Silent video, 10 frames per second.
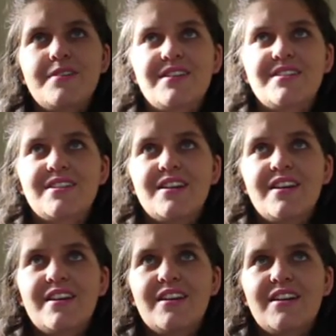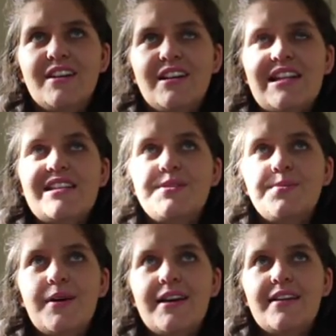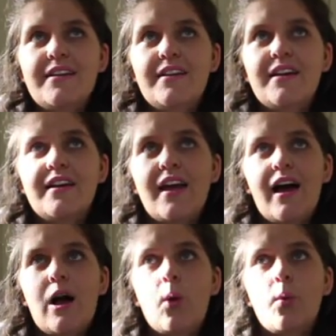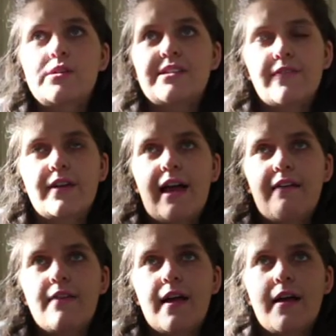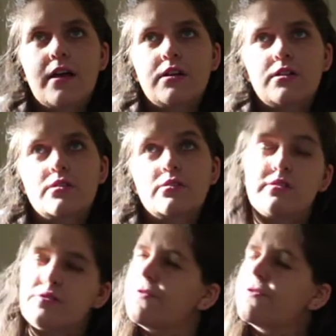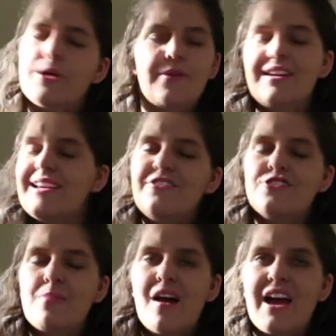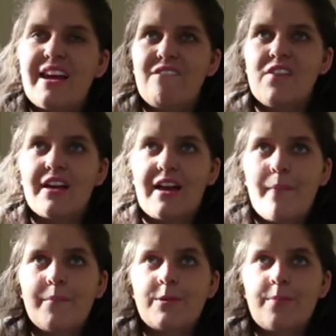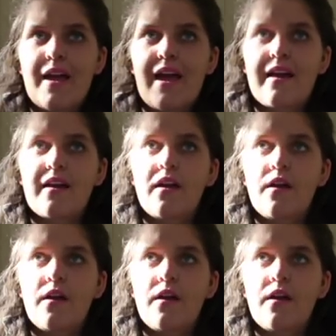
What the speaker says: But it's weird how something like that totally leaves your mind and then comes back.